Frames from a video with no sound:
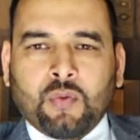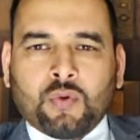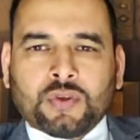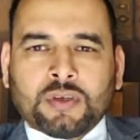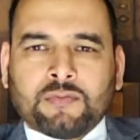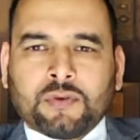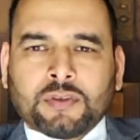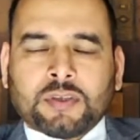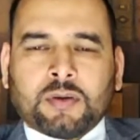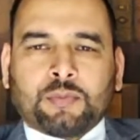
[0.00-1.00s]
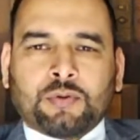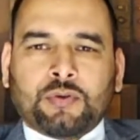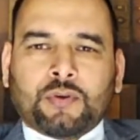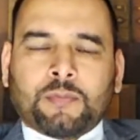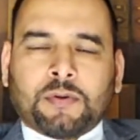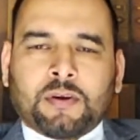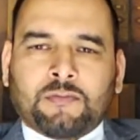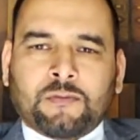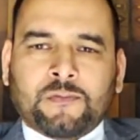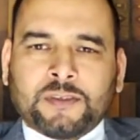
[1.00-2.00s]
Also, for example, you apply
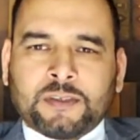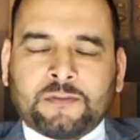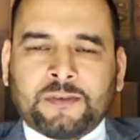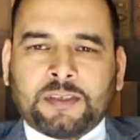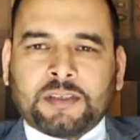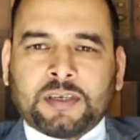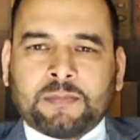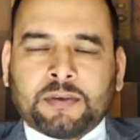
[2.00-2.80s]
for visit visa,